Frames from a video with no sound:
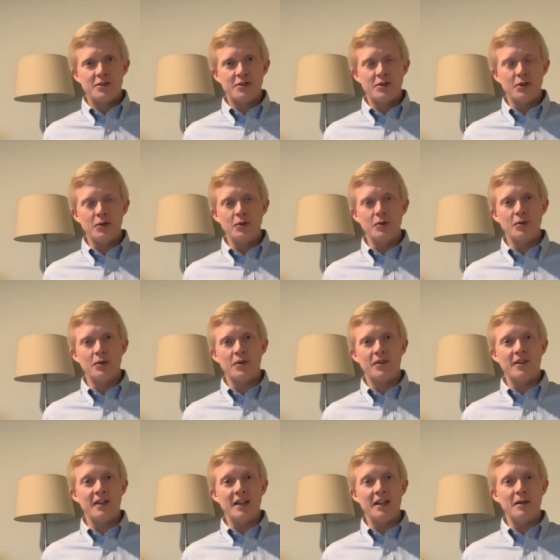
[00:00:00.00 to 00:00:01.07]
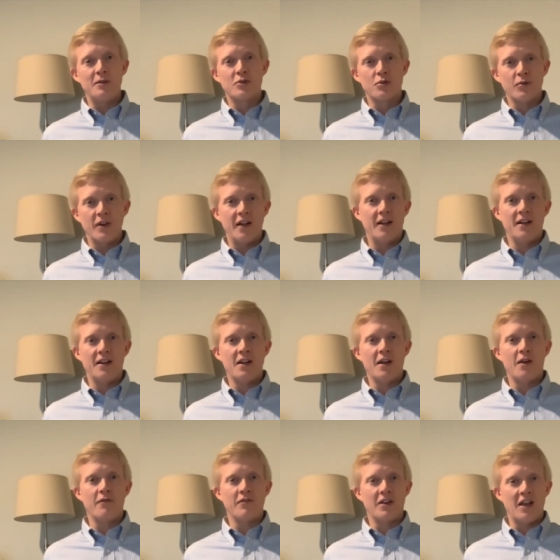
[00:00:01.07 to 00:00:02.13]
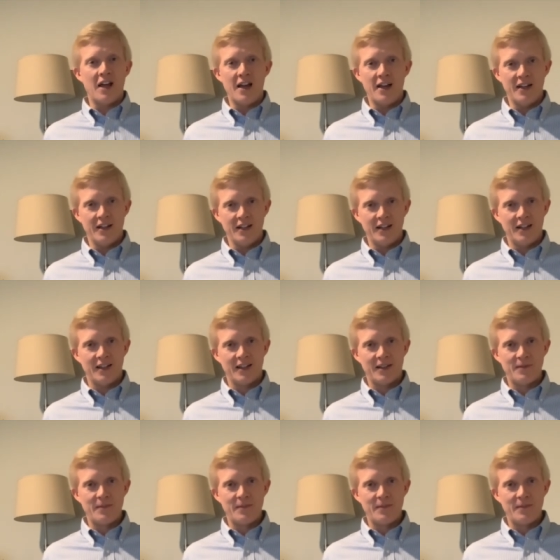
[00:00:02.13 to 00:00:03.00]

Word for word: to the trend of lying